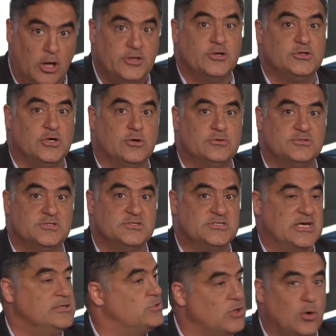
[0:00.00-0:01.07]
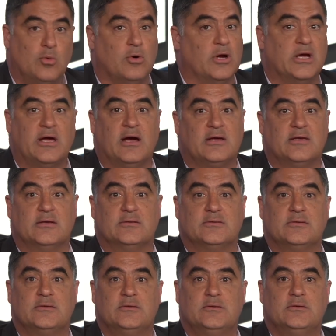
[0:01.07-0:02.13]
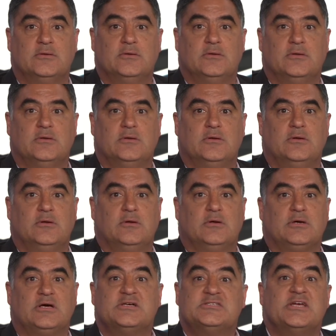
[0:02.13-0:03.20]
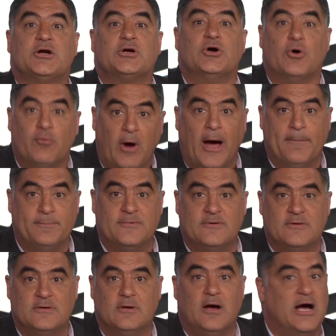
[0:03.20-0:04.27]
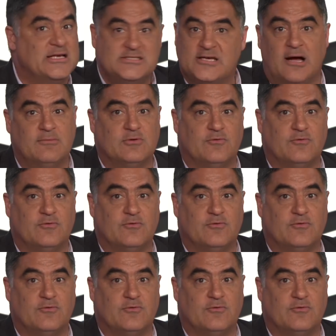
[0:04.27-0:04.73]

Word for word: their donors and say, don't worry, it got killed. Yep. Because they're corrupt. I solved it